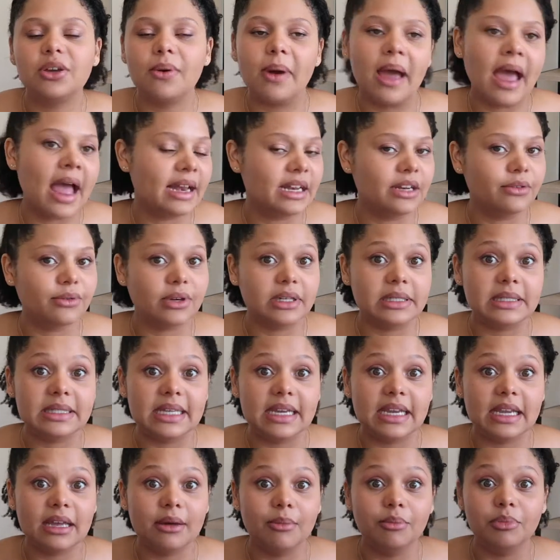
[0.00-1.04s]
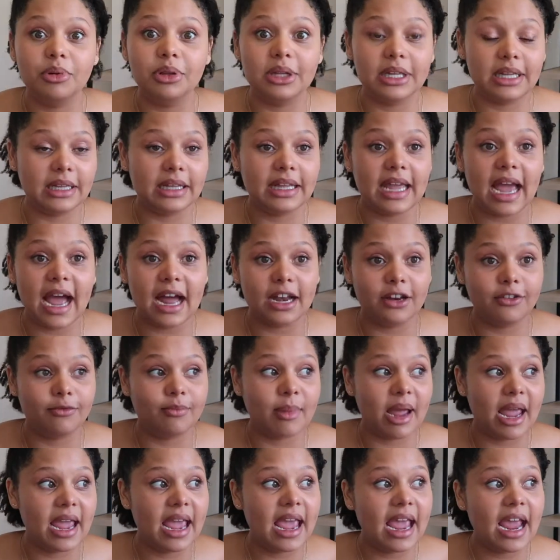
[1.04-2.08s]
go ahead and rinse it completely out of
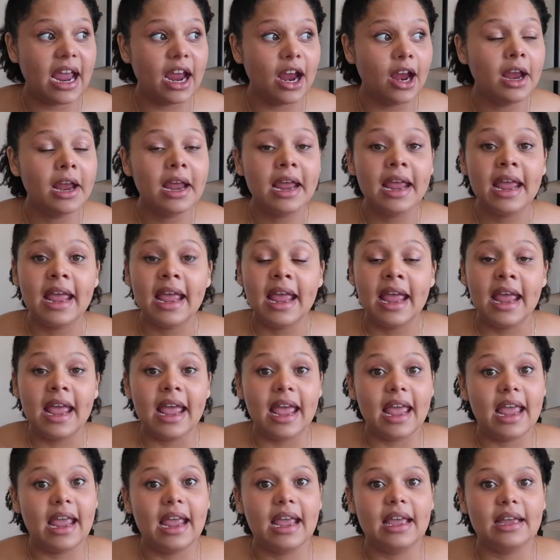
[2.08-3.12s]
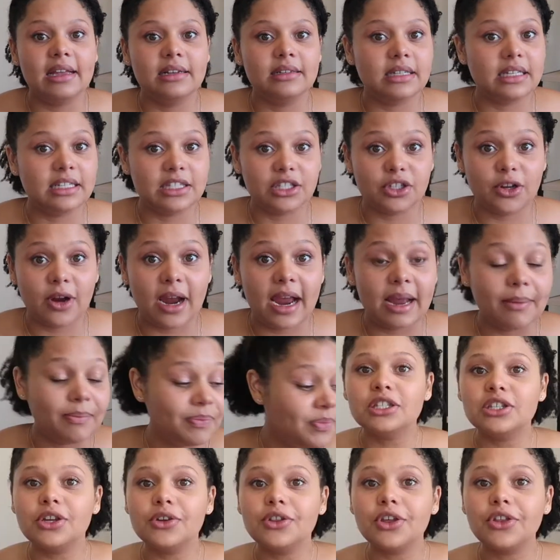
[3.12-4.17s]
my hair, and it's great.
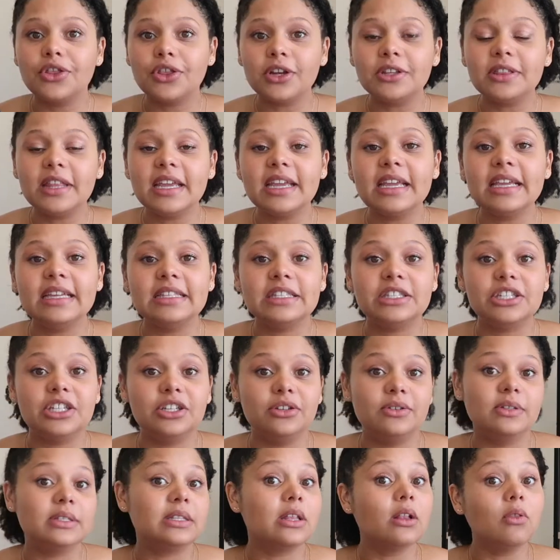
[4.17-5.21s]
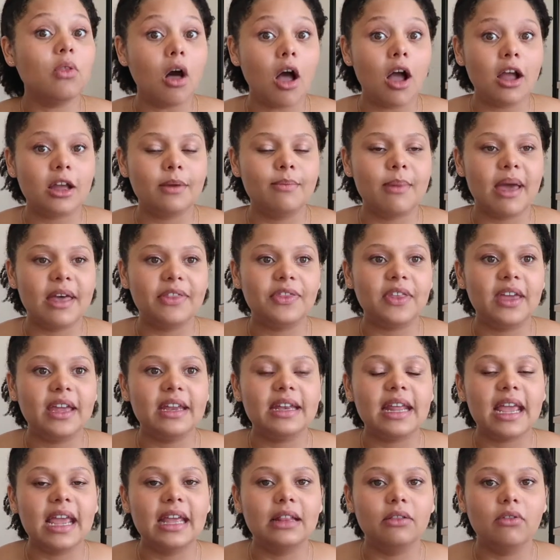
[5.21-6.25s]
So the third thing is to use the L.O.C
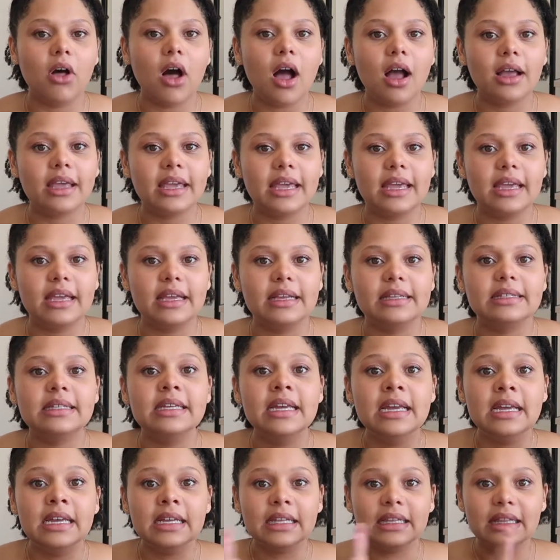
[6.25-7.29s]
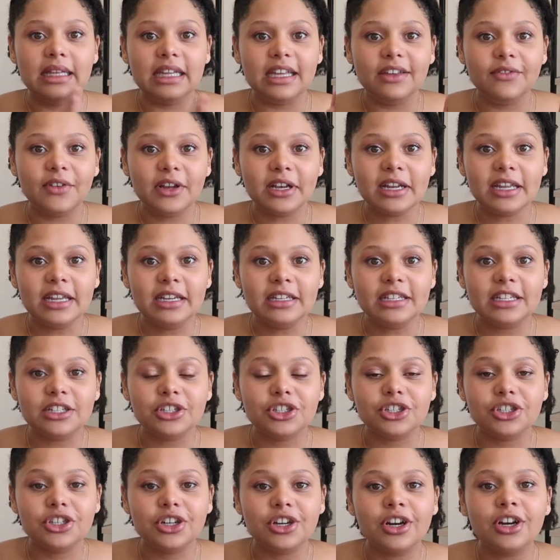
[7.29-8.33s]
method, and L.O.C is leave-in
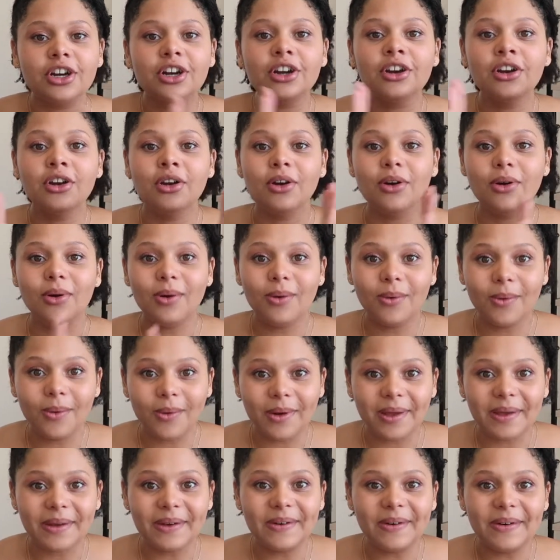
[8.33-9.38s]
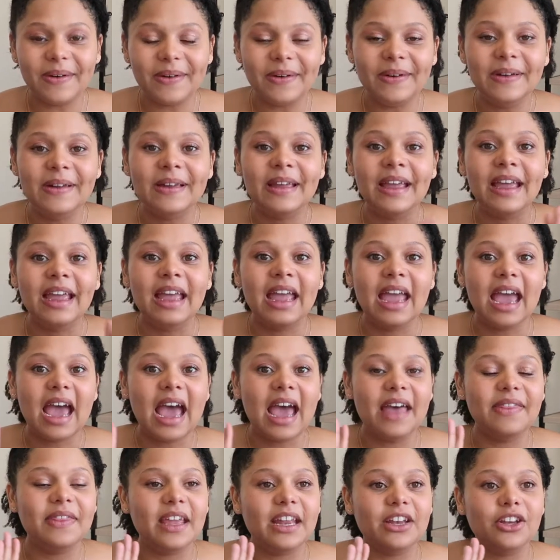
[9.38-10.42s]
conditioner, oil,
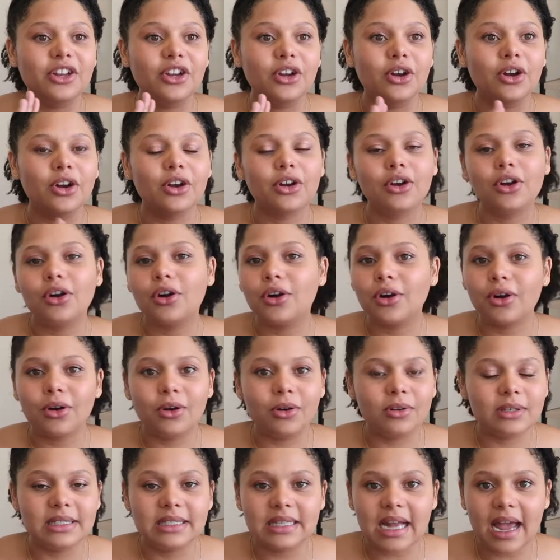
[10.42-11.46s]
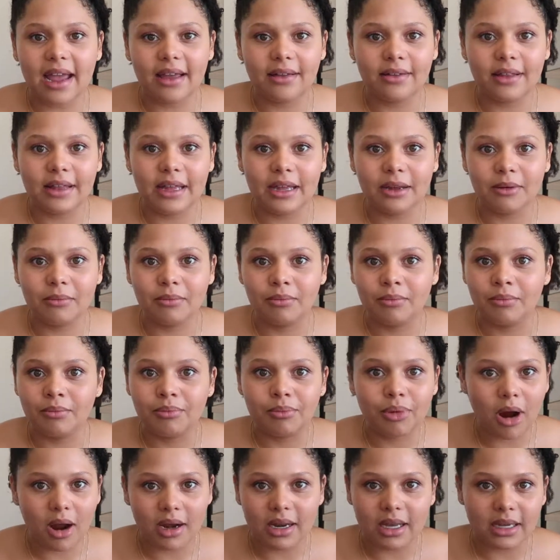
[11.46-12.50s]
and then your curl styling
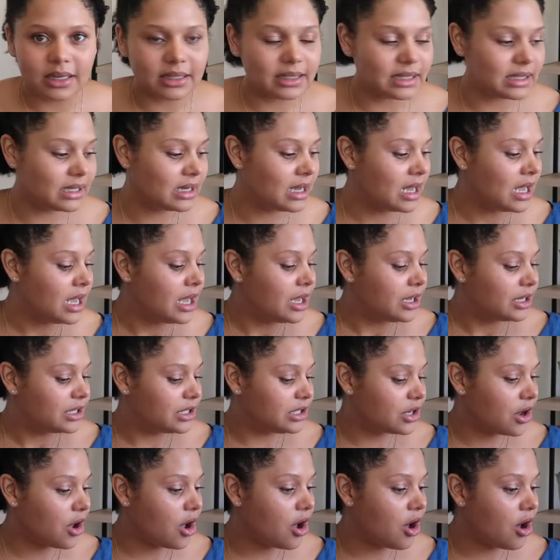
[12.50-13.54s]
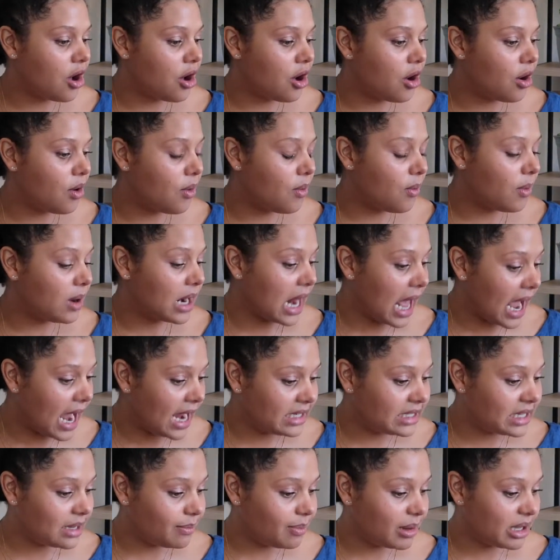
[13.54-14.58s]
products. So what
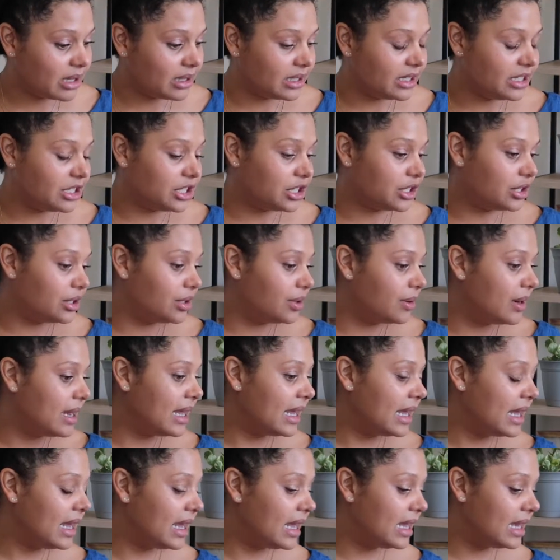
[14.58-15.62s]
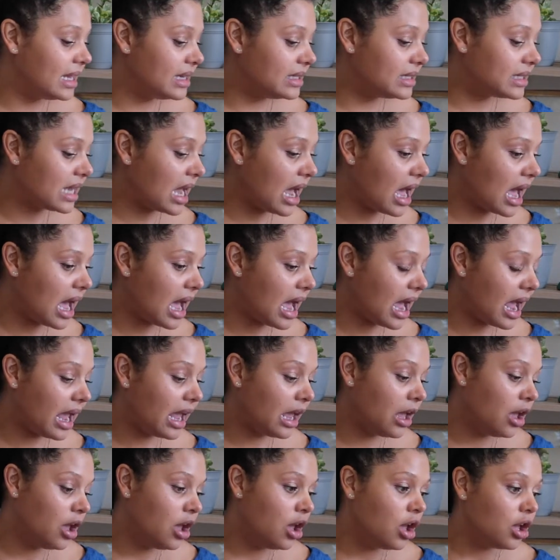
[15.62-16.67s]
I typically do is
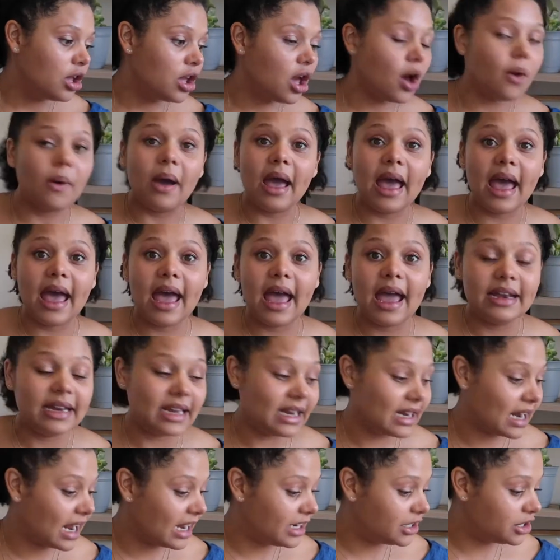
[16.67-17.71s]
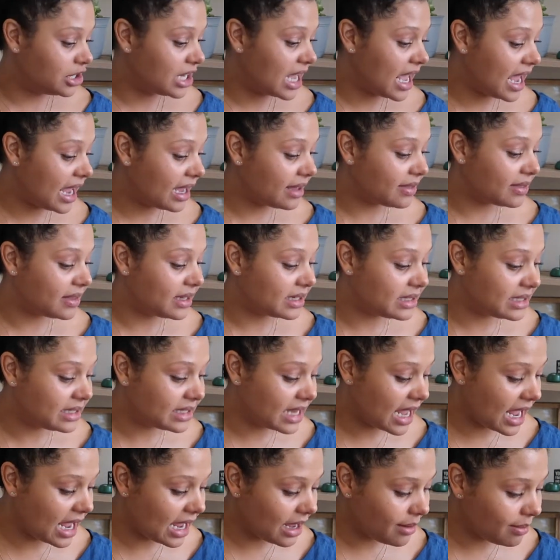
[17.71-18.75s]
I go ahead and I take the
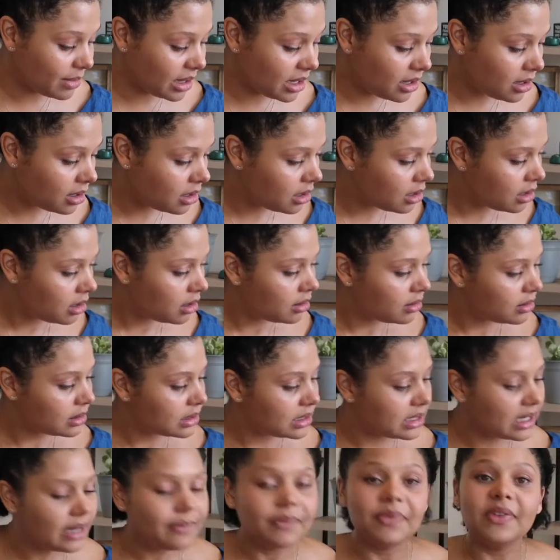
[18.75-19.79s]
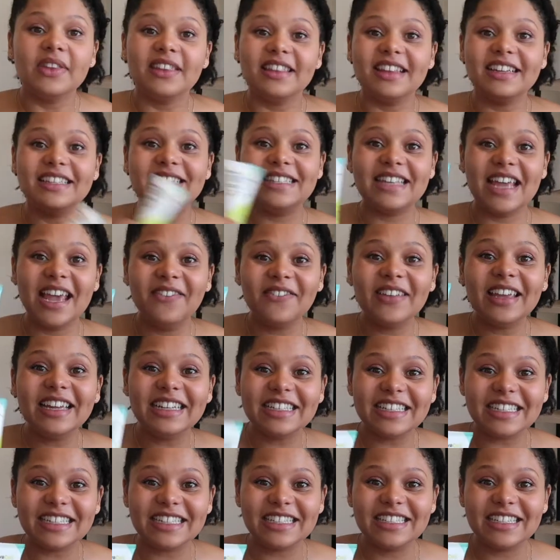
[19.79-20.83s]
same
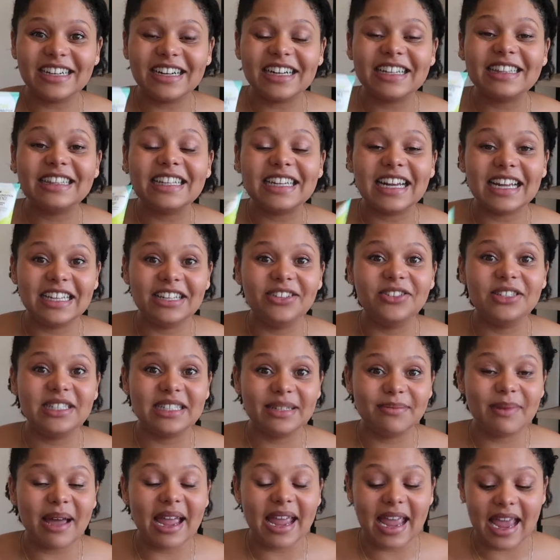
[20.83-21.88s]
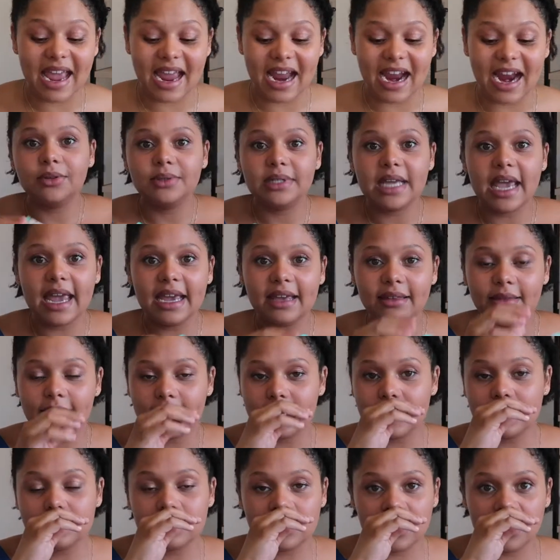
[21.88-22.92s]
conditioner that I used in my hair. You take
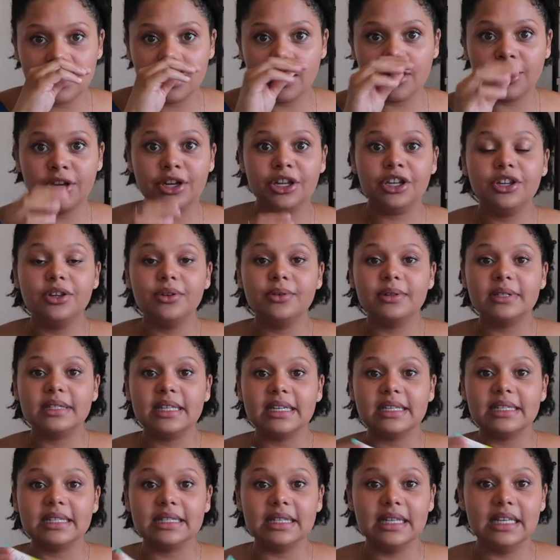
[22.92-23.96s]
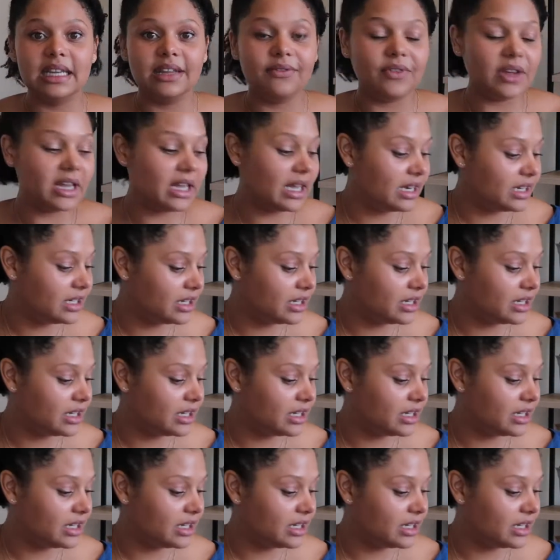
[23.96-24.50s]
this and you're gonna use this leave-in,